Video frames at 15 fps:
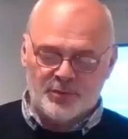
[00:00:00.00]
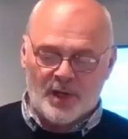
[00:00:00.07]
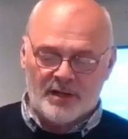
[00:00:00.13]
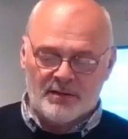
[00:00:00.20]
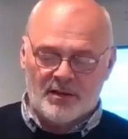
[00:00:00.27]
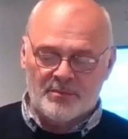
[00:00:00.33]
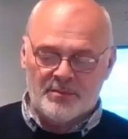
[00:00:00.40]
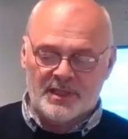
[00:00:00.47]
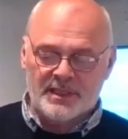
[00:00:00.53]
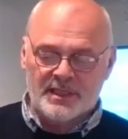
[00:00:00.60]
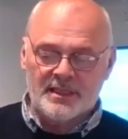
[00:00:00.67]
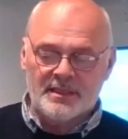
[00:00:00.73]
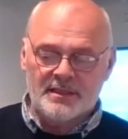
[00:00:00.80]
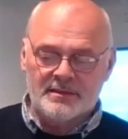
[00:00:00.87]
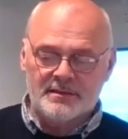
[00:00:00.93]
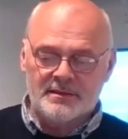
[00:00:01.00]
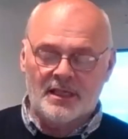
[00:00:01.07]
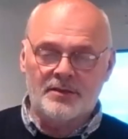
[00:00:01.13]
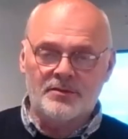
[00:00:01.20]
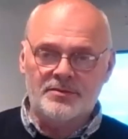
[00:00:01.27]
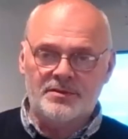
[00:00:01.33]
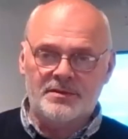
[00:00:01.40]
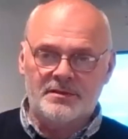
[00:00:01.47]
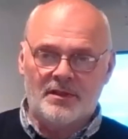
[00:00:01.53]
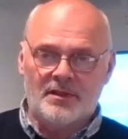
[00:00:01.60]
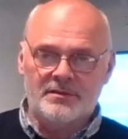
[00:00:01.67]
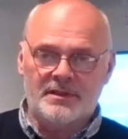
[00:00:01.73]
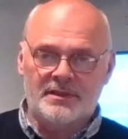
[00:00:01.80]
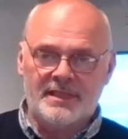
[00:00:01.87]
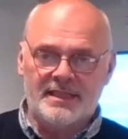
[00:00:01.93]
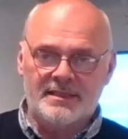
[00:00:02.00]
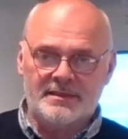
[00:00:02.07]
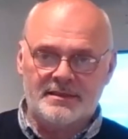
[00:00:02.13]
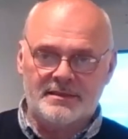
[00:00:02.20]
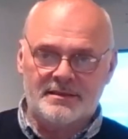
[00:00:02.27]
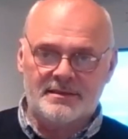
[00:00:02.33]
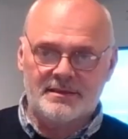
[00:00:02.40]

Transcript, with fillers: where our money goes on the disc, yeah, yeah,